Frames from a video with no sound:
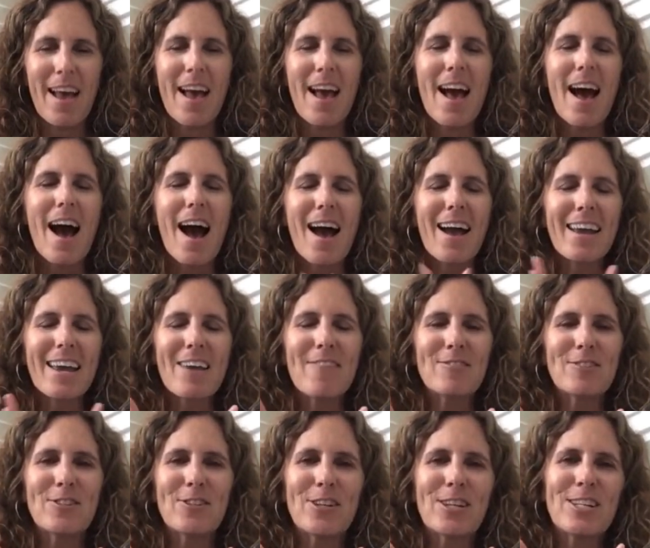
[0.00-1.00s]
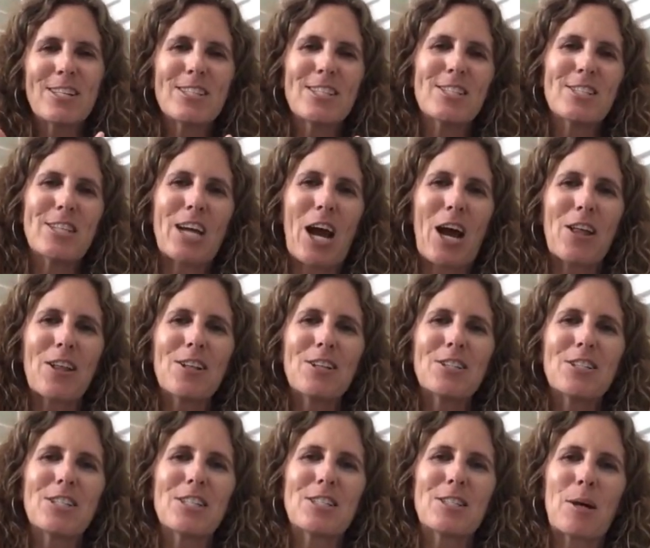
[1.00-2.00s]
I gave students a challenge
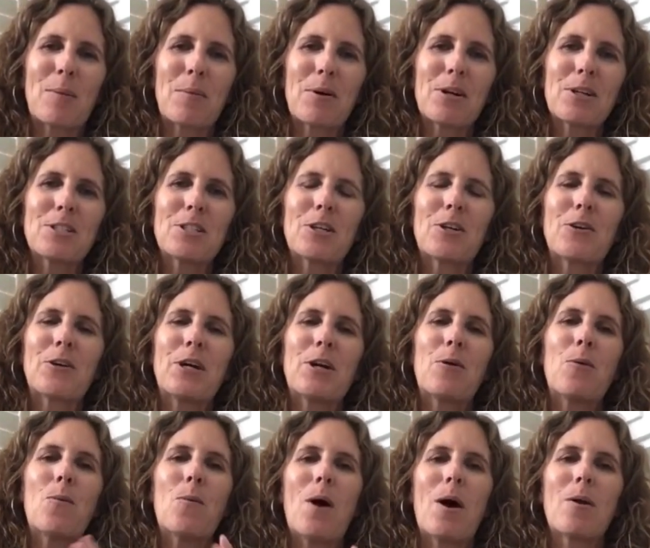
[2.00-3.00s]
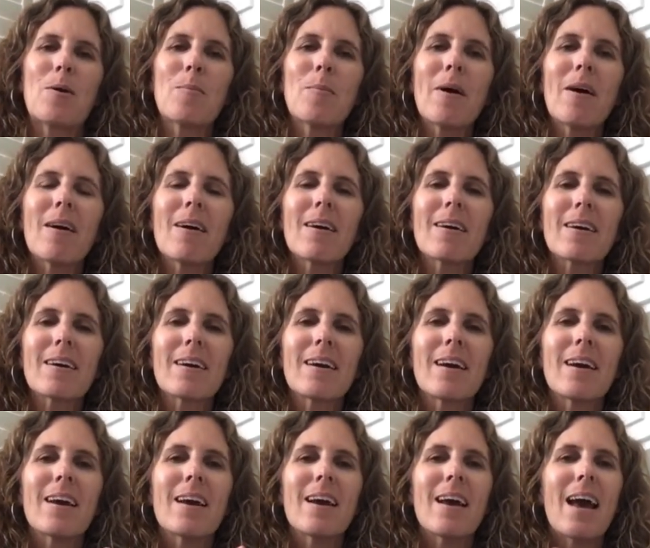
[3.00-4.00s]
this summer to create a water park,
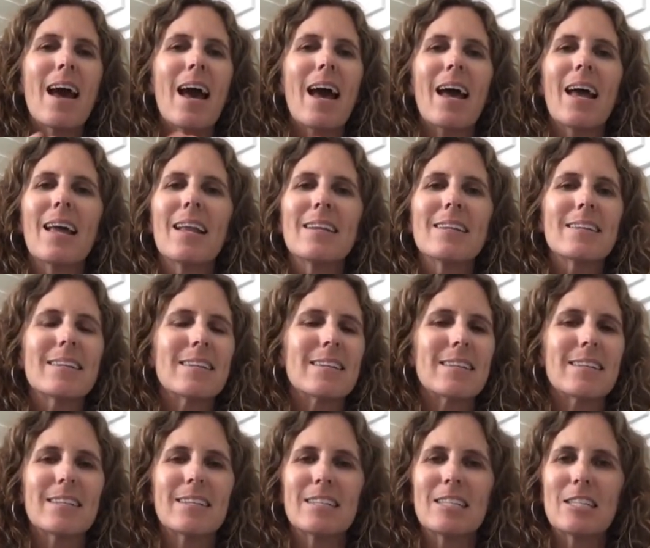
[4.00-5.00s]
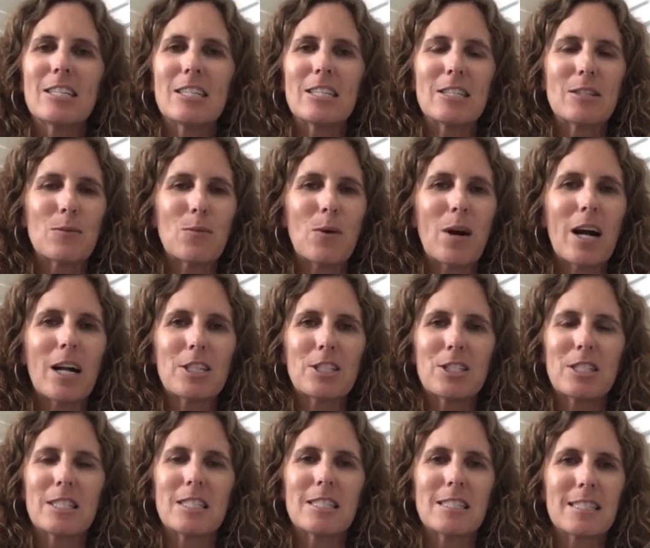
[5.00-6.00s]
and watch
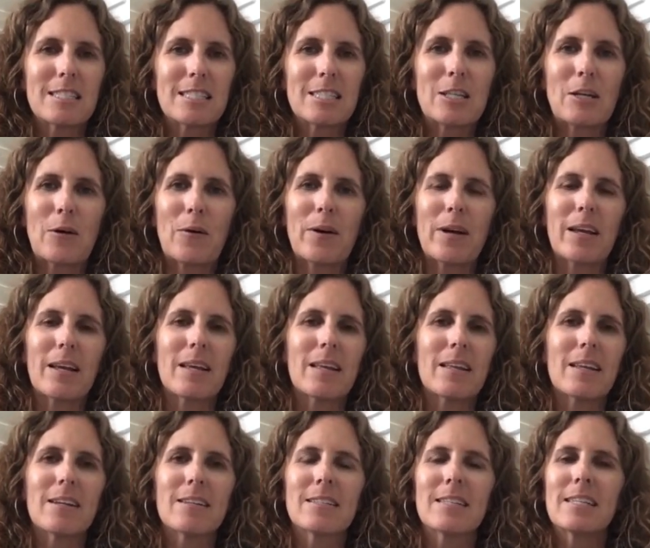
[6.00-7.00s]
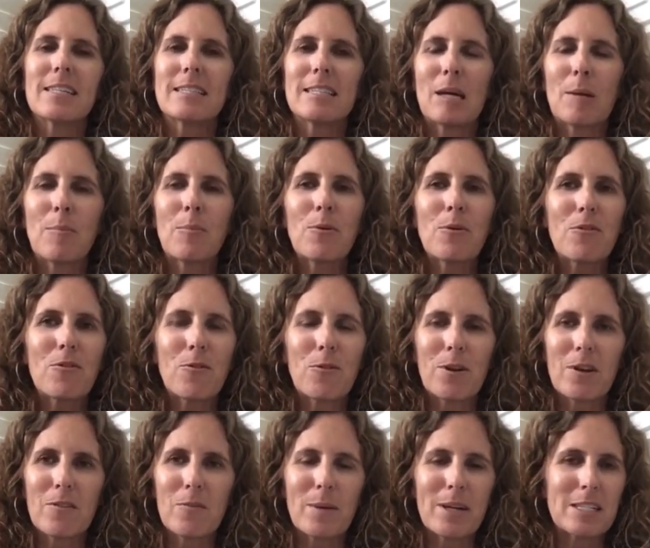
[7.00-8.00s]
as this is going. Here's an example of one
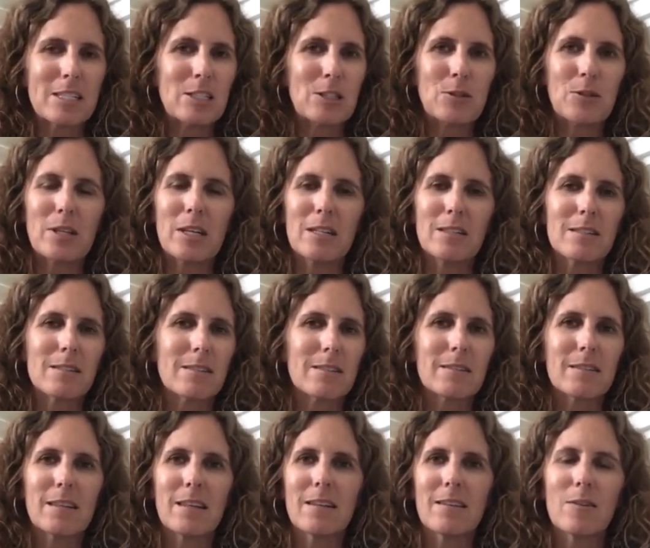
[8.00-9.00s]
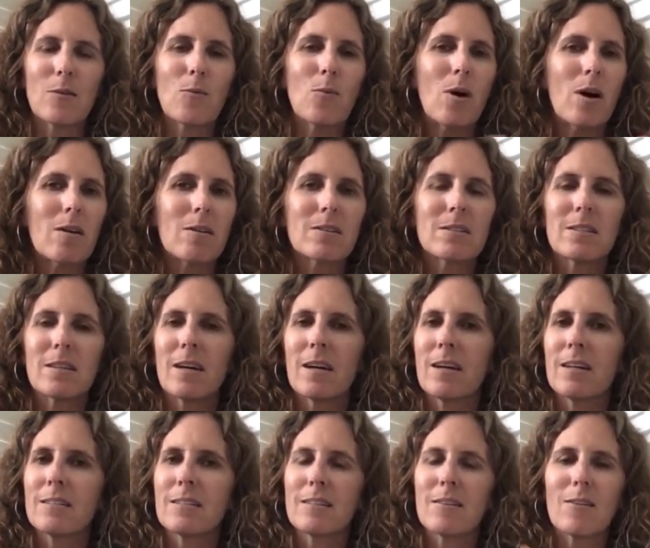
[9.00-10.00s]
of my students and the water
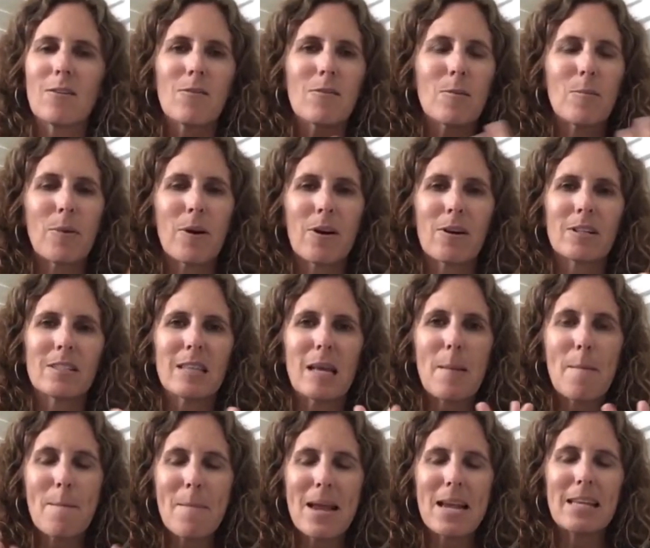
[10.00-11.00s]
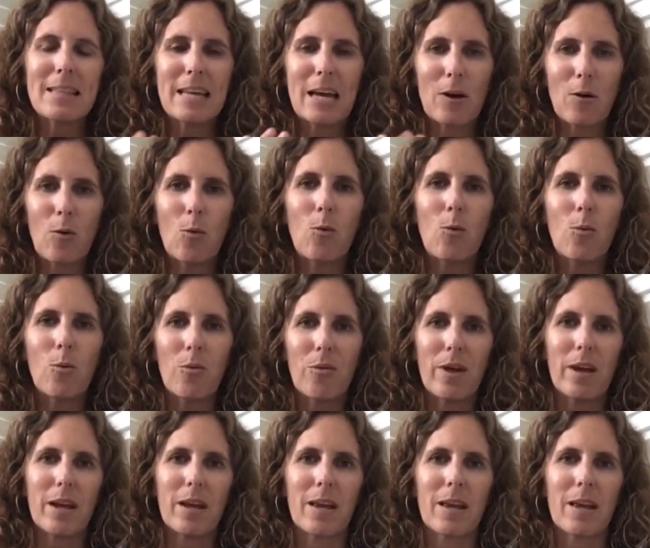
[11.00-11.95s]
slides and all the parts. They made that whole thing.